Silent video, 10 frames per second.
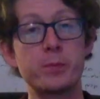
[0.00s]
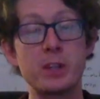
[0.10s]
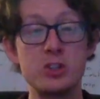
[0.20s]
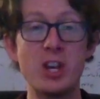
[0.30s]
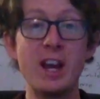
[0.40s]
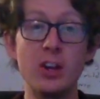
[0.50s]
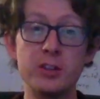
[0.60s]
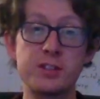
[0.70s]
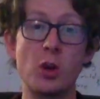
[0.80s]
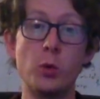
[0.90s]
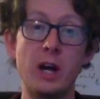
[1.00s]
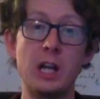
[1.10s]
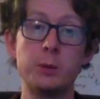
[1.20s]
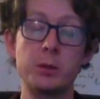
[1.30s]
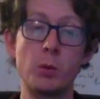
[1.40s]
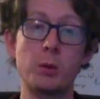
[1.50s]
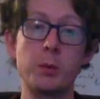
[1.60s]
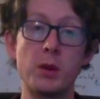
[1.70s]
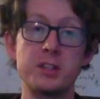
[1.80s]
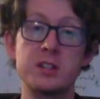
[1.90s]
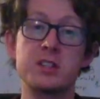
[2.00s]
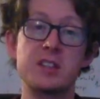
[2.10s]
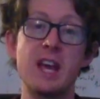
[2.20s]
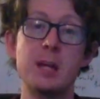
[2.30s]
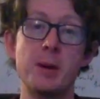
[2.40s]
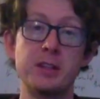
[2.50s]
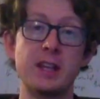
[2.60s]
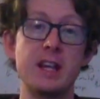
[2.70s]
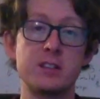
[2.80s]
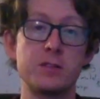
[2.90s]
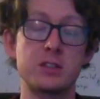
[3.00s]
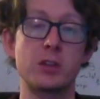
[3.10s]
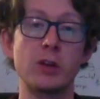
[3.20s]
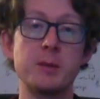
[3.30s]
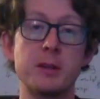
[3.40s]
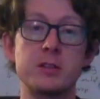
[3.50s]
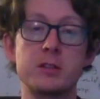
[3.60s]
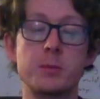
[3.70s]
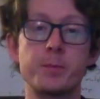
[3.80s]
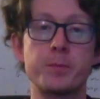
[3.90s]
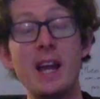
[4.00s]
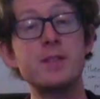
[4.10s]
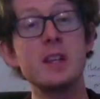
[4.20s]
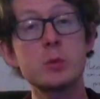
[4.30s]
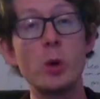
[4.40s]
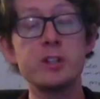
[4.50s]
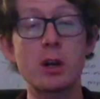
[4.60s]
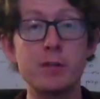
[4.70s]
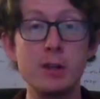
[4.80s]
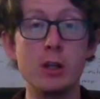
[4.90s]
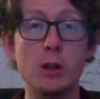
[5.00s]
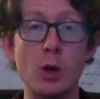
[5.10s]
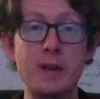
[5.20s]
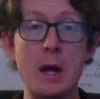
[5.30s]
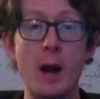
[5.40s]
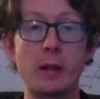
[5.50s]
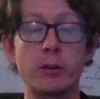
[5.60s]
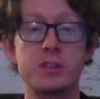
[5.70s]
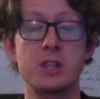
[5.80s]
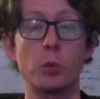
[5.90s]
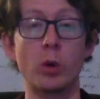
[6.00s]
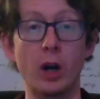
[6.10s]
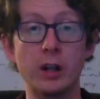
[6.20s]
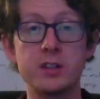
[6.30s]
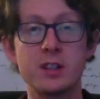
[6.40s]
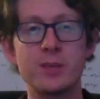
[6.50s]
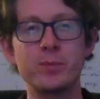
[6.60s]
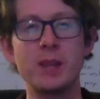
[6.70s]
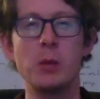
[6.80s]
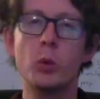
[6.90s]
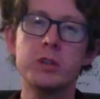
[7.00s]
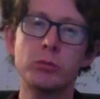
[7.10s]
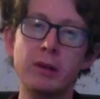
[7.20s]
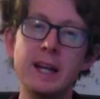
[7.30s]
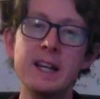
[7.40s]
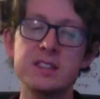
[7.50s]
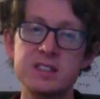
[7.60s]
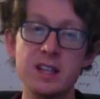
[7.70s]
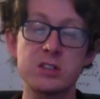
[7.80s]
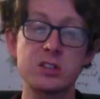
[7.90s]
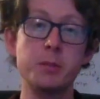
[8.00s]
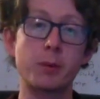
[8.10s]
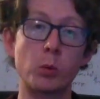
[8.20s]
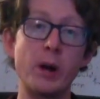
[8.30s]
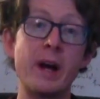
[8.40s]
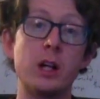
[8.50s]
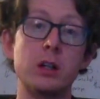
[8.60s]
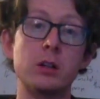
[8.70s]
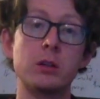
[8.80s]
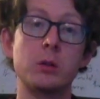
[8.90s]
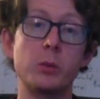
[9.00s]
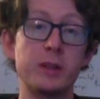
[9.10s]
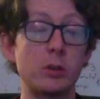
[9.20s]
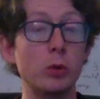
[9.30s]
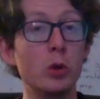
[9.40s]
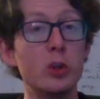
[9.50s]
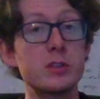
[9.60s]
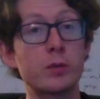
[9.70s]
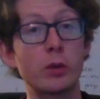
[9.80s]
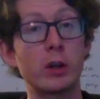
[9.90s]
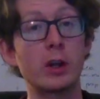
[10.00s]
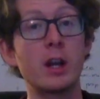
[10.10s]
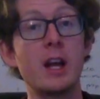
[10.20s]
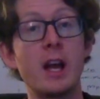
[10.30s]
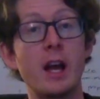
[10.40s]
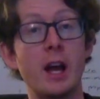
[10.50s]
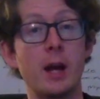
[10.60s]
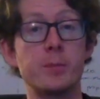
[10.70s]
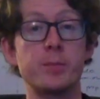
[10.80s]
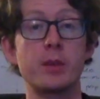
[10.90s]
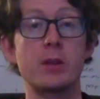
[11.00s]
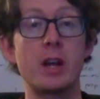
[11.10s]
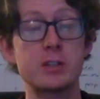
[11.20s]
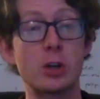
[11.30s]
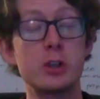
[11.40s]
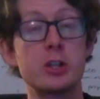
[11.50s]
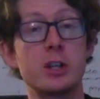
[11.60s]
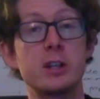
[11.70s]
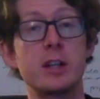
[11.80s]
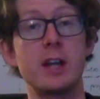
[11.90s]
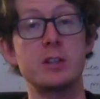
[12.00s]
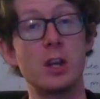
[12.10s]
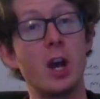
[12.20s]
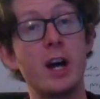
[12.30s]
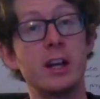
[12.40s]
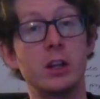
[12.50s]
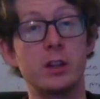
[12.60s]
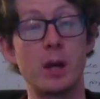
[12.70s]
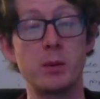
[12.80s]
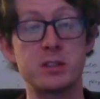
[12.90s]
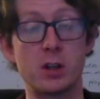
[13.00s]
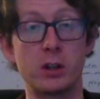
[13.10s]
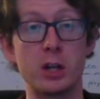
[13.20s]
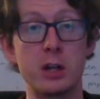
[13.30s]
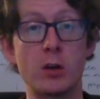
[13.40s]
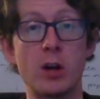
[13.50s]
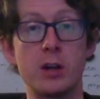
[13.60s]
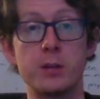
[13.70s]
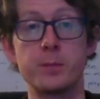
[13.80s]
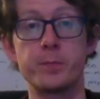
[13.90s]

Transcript: gel so well with what we wanted to say about the case of disagreement. If this was our view of how accuracy worked, it wouldn't really sit super well with the rules for um, assertion and denial that we saw earlier on.